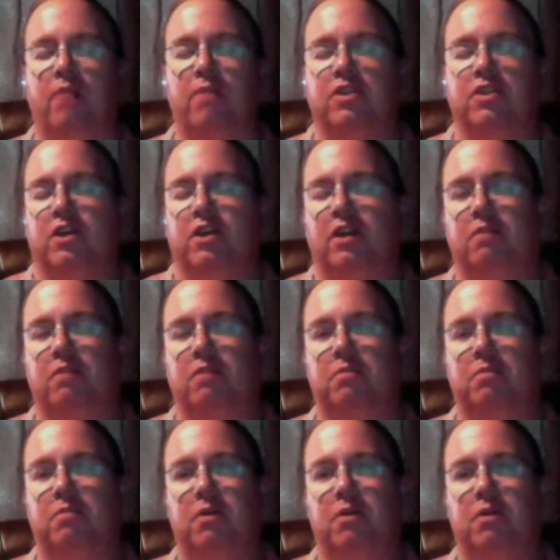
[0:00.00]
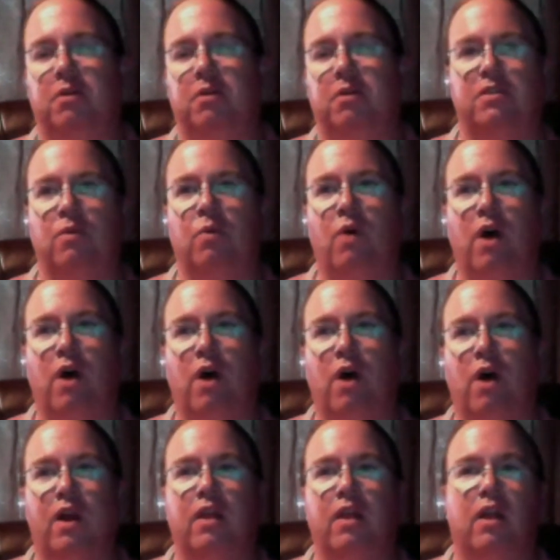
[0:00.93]
they can put whatever image they want
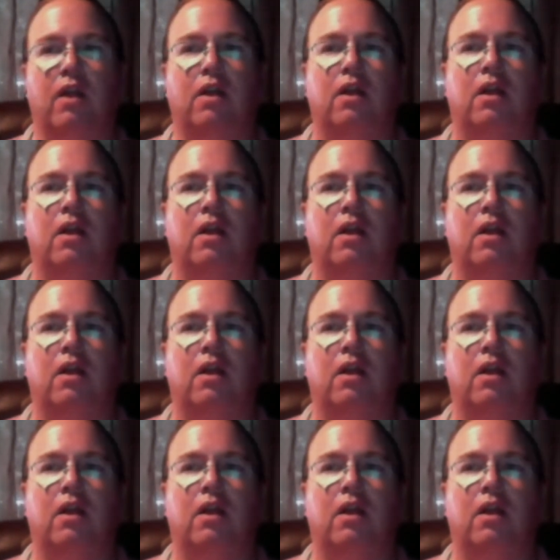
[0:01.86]
in there.